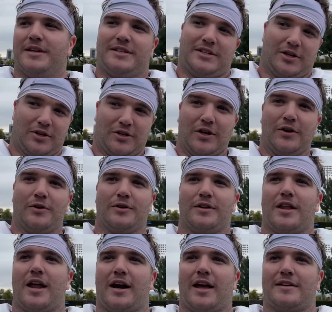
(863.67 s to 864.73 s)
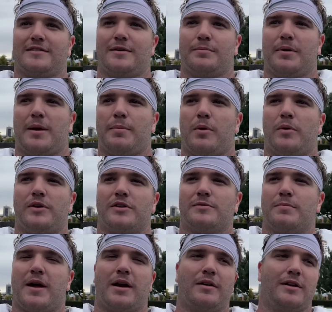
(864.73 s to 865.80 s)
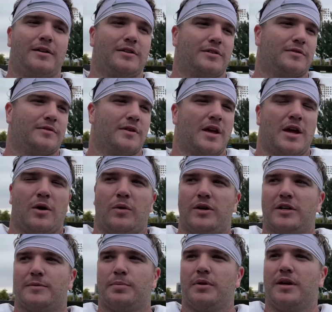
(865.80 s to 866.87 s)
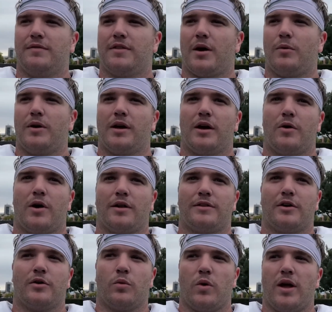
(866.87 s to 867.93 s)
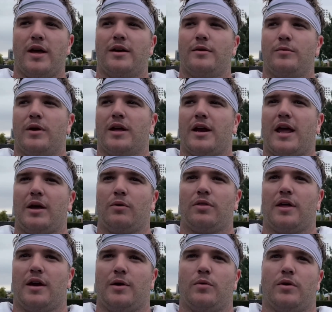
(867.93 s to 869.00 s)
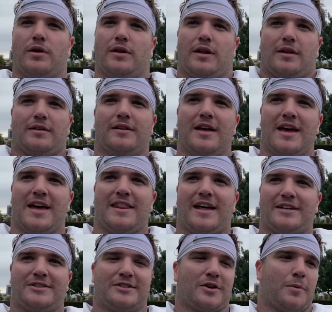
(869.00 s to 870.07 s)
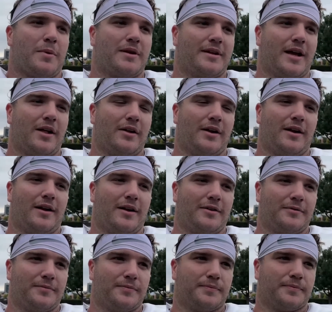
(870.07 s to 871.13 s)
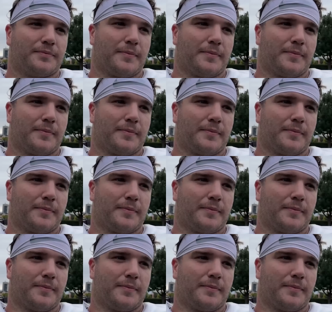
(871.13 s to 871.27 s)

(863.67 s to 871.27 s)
this year too a lot of guys didn't play, but we just believed that we could go out there and win and we can hang with anyone, and then that's just our mentality now.